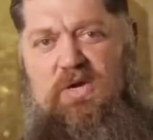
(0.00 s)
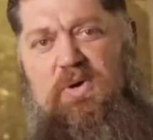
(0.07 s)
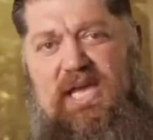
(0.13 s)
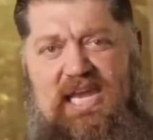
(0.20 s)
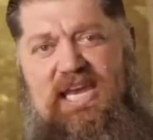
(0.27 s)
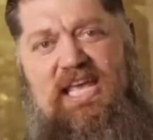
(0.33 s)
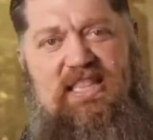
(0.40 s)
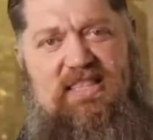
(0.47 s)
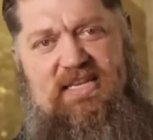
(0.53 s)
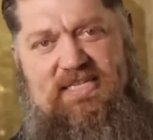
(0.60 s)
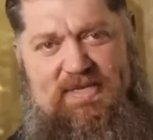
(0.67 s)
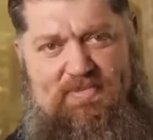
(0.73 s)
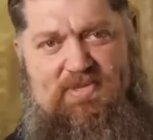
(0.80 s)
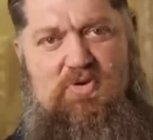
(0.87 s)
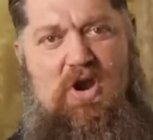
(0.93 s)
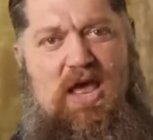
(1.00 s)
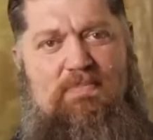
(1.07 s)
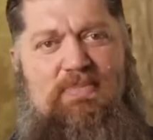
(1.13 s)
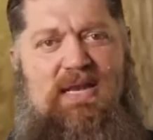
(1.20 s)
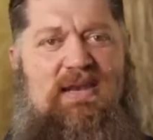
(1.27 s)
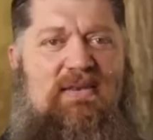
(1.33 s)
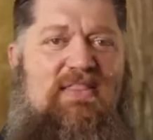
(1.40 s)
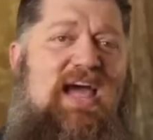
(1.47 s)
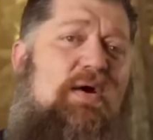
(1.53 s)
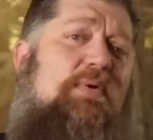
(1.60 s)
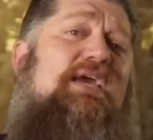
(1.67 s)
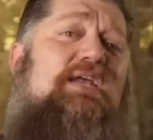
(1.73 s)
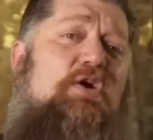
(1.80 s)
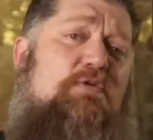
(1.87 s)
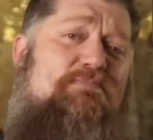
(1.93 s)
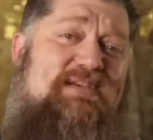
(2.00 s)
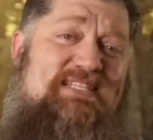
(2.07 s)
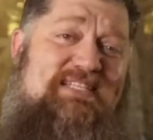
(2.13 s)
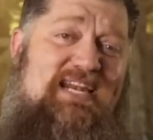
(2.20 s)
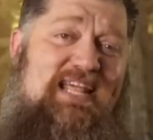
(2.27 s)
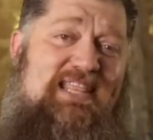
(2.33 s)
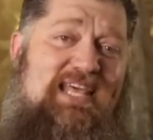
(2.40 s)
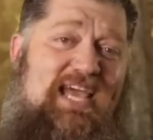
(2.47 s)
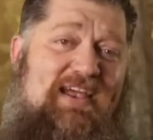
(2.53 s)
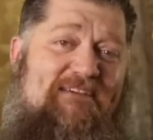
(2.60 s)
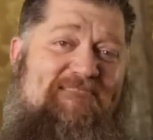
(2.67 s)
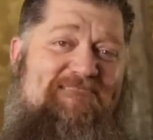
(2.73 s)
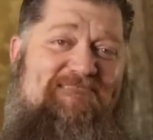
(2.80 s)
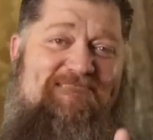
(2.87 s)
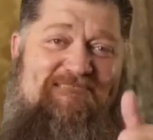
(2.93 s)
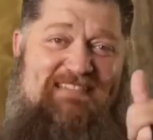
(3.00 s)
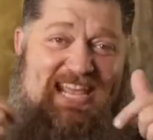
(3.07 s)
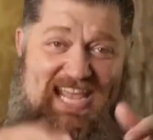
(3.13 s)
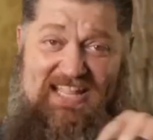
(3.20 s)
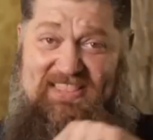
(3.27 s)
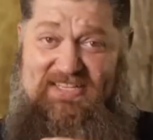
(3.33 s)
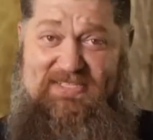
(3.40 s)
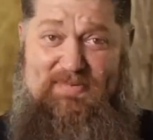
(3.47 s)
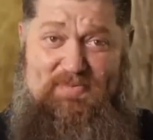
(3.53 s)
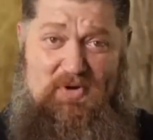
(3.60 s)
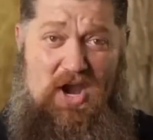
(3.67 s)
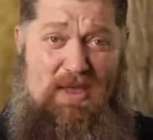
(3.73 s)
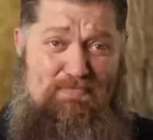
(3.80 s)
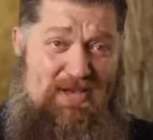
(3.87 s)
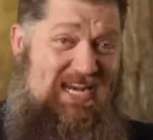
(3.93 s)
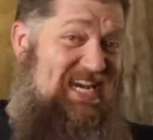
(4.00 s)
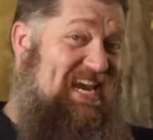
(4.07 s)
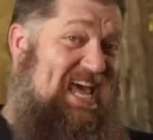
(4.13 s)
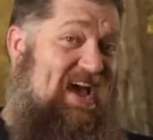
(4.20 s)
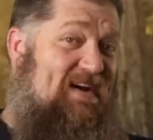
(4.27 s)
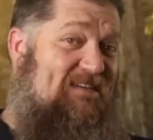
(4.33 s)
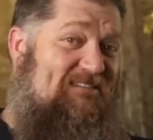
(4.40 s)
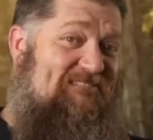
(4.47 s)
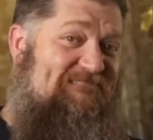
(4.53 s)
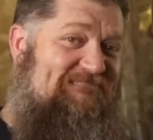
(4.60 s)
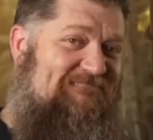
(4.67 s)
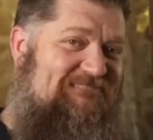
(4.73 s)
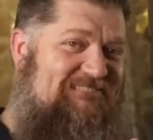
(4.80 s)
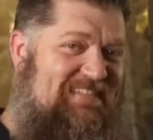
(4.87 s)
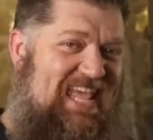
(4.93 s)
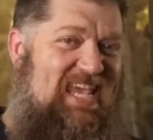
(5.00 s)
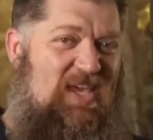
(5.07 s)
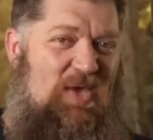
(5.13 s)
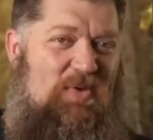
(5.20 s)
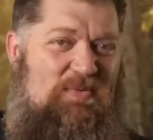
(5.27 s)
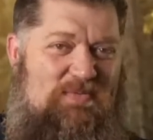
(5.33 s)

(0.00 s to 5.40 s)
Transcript: Go ahead and hit the subscribe button. That way you don't miss anything. Hit the subscribe button now. Thank you.